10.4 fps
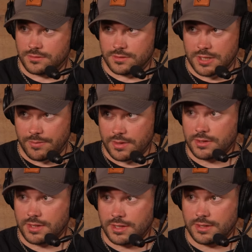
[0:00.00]

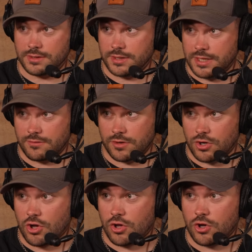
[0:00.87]
typically live or
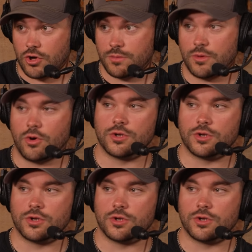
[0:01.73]
call home, right.